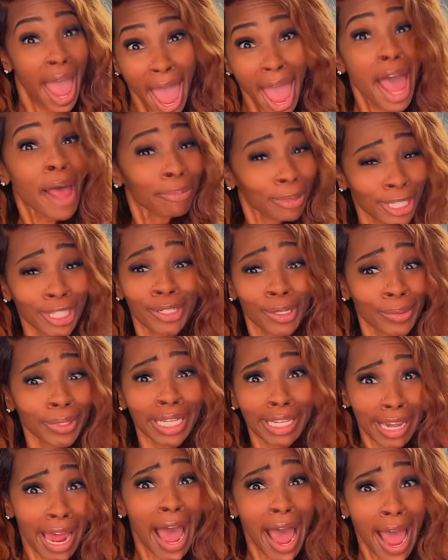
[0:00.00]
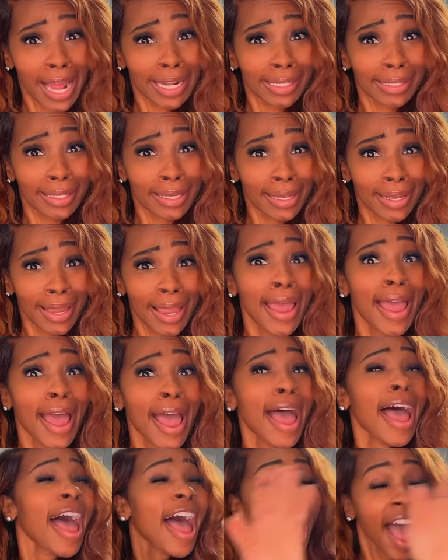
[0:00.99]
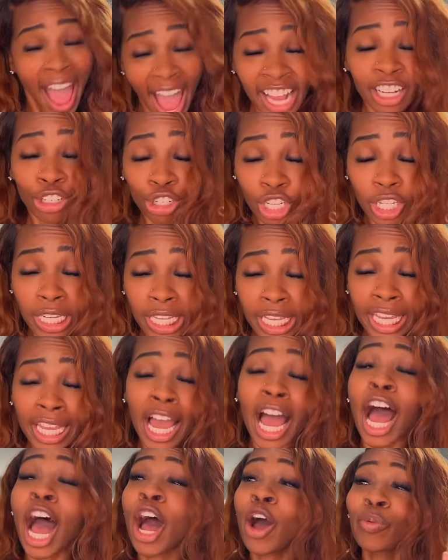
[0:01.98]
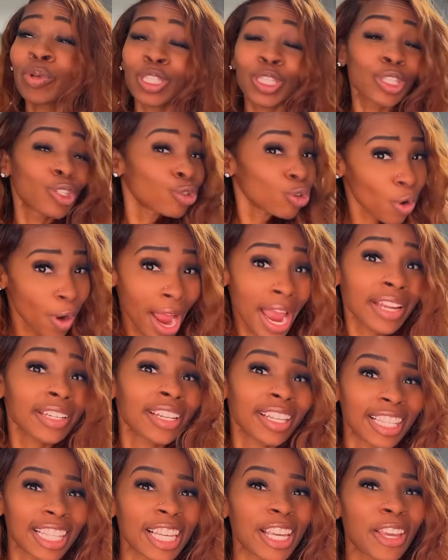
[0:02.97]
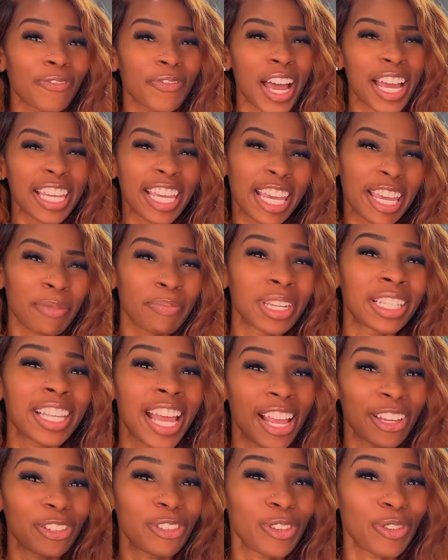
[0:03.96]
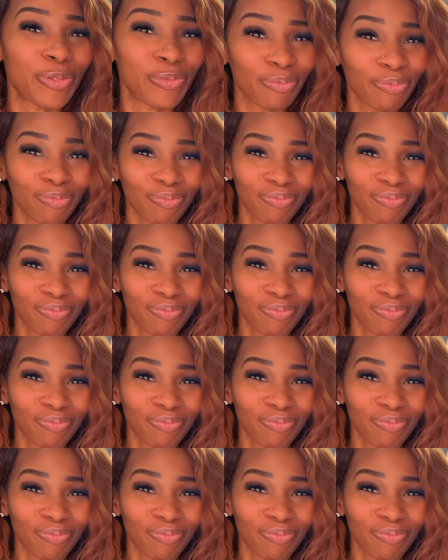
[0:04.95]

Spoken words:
Absolutely not. Actually, I was trying to see if I could hypnotize you.